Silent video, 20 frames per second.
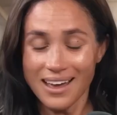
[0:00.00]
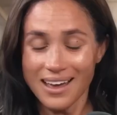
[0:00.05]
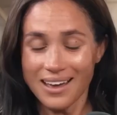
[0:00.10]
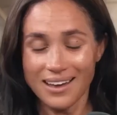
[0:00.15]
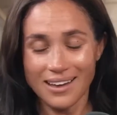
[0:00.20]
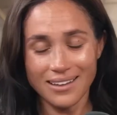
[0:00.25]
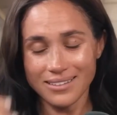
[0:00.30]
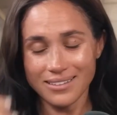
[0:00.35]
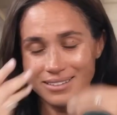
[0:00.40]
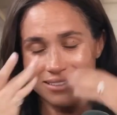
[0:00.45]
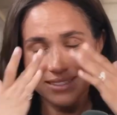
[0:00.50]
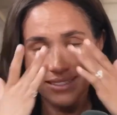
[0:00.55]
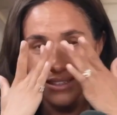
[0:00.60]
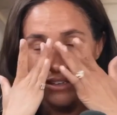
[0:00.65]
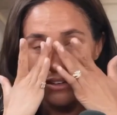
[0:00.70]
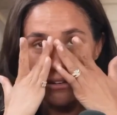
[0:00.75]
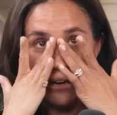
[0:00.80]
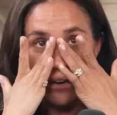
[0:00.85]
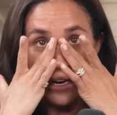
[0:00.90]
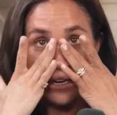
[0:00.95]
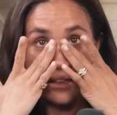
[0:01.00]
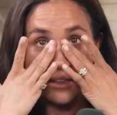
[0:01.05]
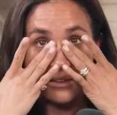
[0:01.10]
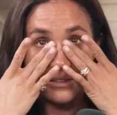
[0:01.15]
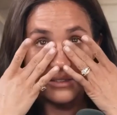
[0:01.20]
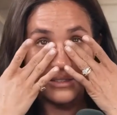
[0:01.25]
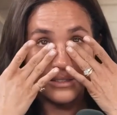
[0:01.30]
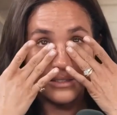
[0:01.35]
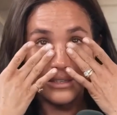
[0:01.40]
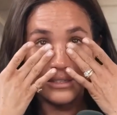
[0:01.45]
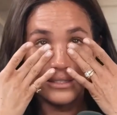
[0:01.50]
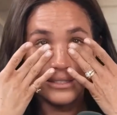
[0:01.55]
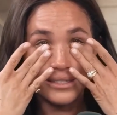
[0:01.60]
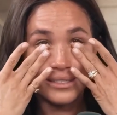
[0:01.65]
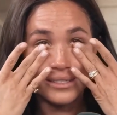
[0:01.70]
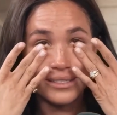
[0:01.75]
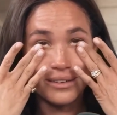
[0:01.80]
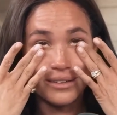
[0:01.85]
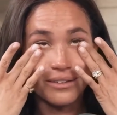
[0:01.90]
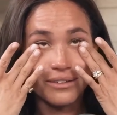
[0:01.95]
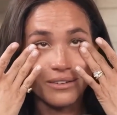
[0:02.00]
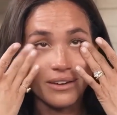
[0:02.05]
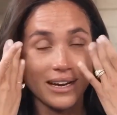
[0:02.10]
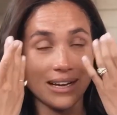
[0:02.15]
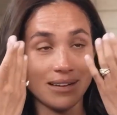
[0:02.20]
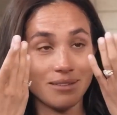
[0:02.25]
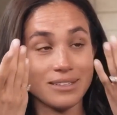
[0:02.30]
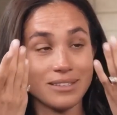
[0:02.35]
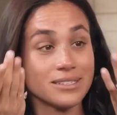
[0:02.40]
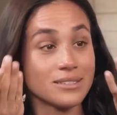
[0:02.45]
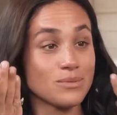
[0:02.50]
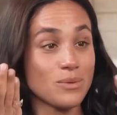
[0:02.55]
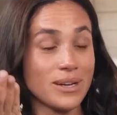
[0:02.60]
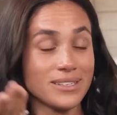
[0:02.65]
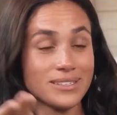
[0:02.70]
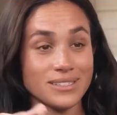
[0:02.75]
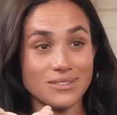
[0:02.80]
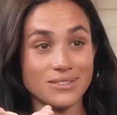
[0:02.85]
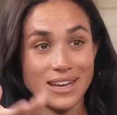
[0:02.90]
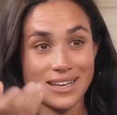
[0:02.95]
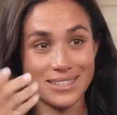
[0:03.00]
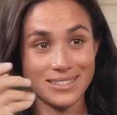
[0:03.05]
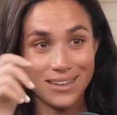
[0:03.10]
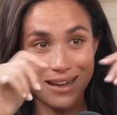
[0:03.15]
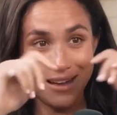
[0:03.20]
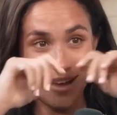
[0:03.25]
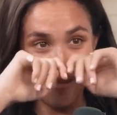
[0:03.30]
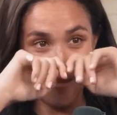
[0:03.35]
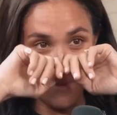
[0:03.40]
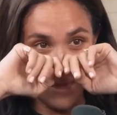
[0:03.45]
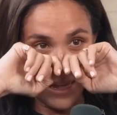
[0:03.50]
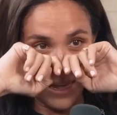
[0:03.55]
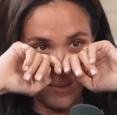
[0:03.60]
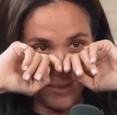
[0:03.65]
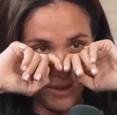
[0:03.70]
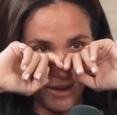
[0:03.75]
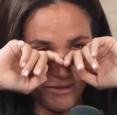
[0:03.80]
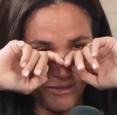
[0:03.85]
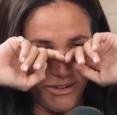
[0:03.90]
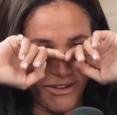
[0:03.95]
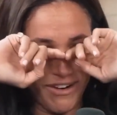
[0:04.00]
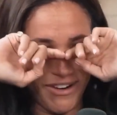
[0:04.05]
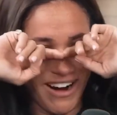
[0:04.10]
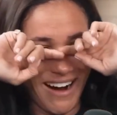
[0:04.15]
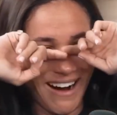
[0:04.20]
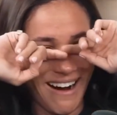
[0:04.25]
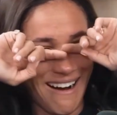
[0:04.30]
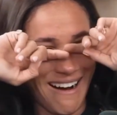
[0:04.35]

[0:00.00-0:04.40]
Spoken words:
are we backing the wrong brand? According to insiders, even Meghan's biggest